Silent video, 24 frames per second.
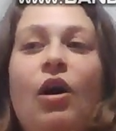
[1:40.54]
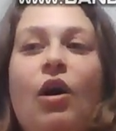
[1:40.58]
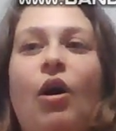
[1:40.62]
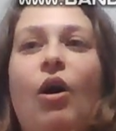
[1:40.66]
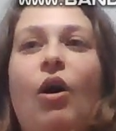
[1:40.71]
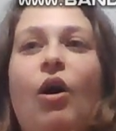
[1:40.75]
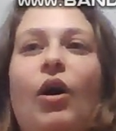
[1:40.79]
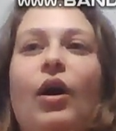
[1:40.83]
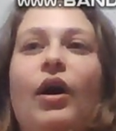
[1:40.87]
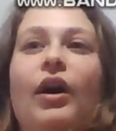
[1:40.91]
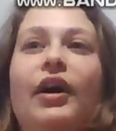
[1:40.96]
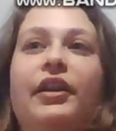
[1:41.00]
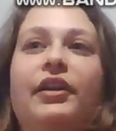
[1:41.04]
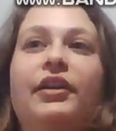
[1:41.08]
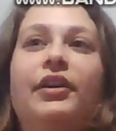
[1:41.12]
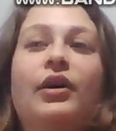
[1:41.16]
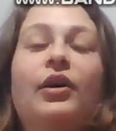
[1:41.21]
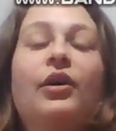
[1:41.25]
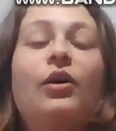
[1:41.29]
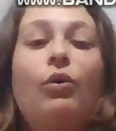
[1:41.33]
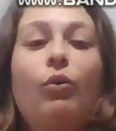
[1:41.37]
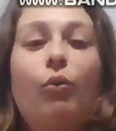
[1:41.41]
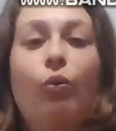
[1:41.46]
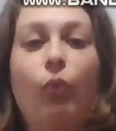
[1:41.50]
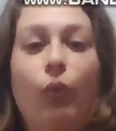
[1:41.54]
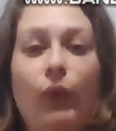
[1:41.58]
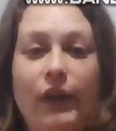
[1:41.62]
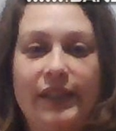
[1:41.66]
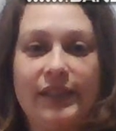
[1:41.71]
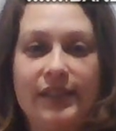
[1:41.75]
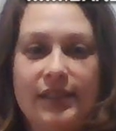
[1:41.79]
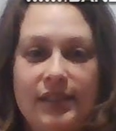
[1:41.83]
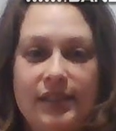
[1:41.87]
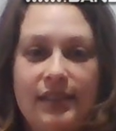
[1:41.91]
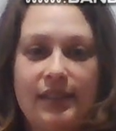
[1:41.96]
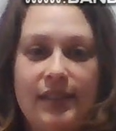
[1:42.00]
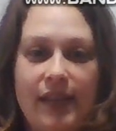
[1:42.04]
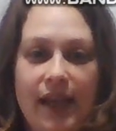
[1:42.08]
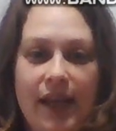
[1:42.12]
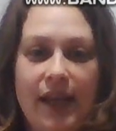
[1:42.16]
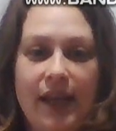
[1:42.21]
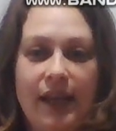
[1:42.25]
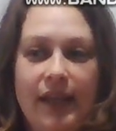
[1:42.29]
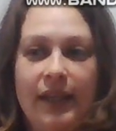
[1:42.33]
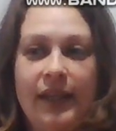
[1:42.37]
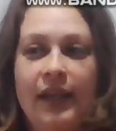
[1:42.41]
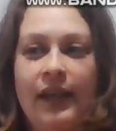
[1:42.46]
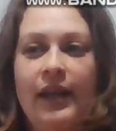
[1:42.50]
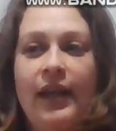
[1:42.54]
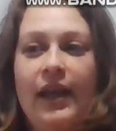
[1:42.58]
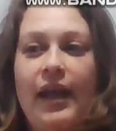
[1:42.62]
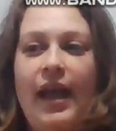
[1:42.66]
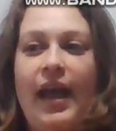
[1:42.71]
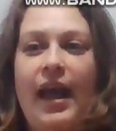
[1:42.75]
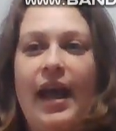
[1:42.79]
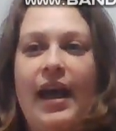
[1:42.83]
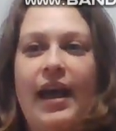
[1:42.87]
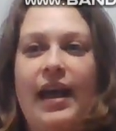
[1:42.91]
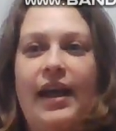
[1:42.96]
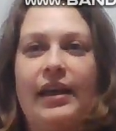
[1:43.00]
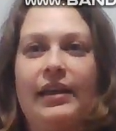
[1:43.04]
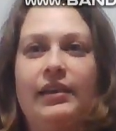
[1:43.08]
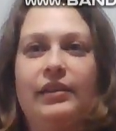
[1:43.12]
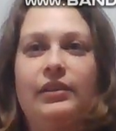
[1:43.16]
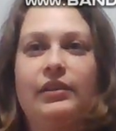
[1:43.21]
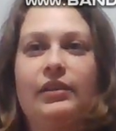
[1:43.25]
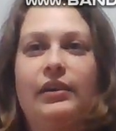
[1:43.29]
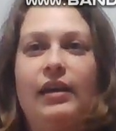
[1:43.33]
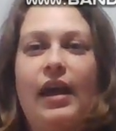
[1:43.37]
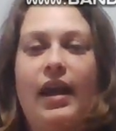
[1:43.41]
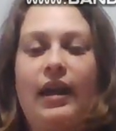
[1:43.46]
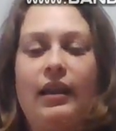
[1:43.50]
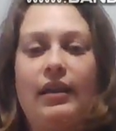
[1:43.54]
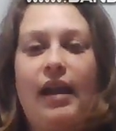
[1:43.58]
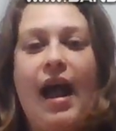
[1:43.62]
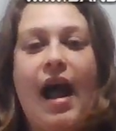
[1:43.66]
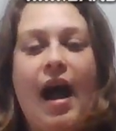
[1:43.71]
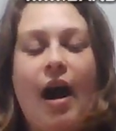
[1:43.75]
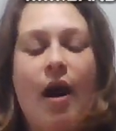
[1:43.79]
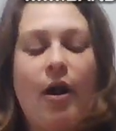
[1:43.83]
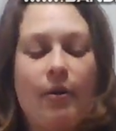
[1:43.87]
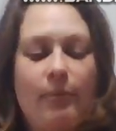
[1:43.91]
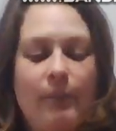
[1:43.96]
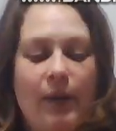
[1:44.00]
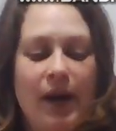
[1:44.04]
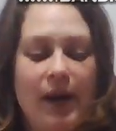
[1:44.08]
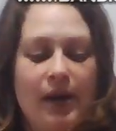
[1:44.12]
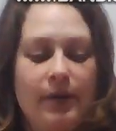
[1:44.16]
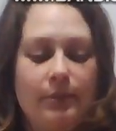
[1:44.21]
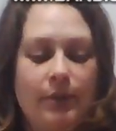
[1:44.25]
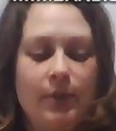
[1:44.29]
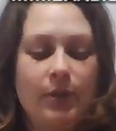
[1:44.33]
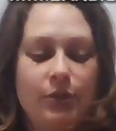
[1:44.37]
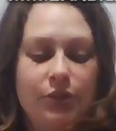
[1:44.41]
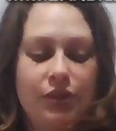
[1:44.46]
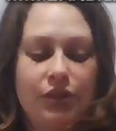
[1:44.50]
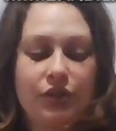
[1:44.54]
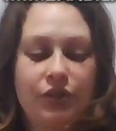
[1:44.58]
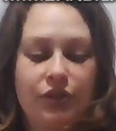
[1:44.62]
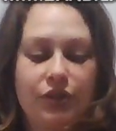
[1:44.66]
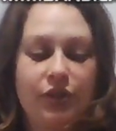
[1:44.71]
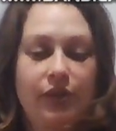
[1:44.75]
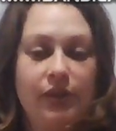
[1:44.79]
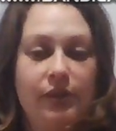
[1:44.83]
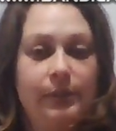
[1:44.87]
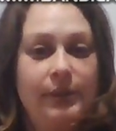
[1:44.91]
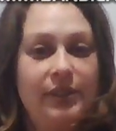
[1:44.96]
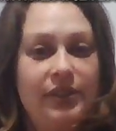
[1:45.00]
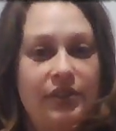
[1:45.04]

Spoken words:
on Wednesday and how my emotions are going to be.